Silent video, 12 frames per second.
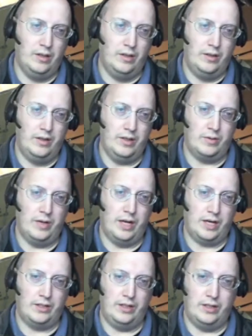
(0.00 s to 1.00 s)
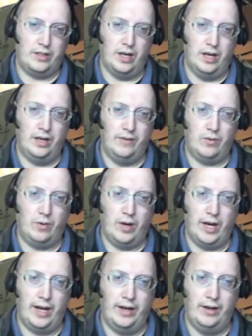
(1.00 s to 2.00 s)
This one actually is kind of
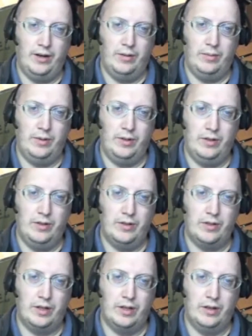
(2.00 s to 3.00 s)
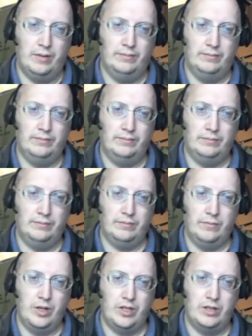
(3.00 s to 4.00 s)
quiet and opens
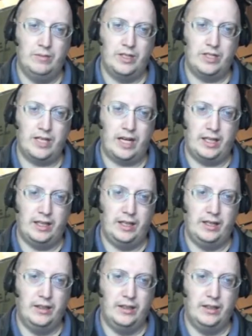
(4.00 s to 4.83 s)
reasonably silently.